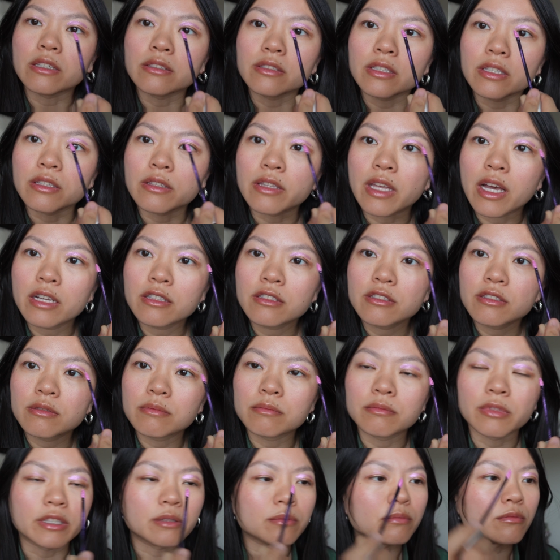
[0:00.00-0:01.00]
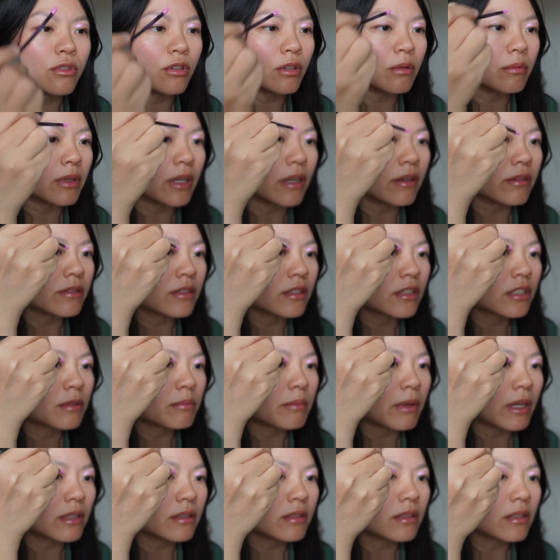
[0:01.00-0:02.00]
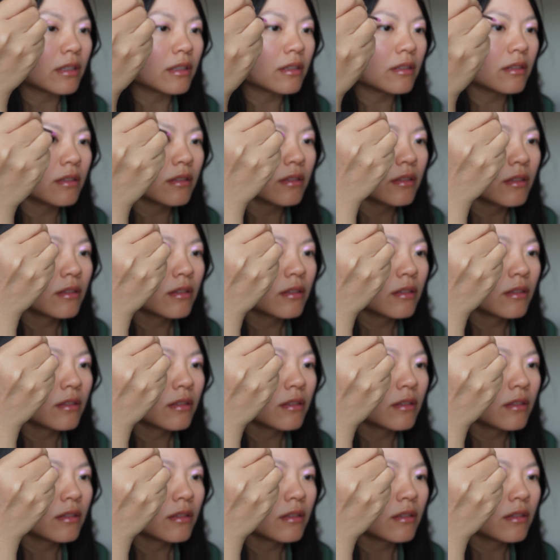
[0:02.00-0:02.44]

see, that's like more what I was expecting.